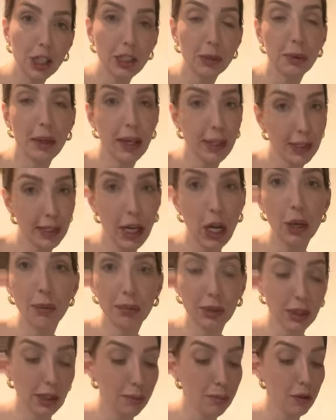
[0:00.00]
just because it
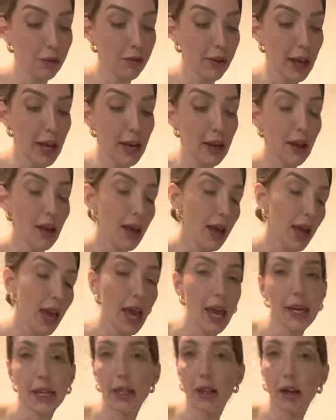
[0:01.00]
helps to prevent
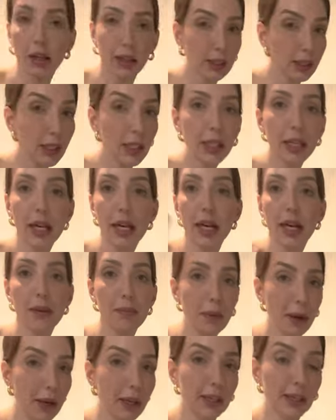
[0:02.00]
any
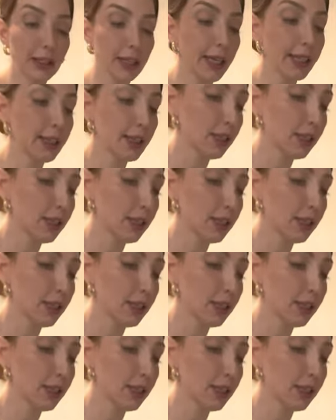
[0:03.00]
coccidia, parasites,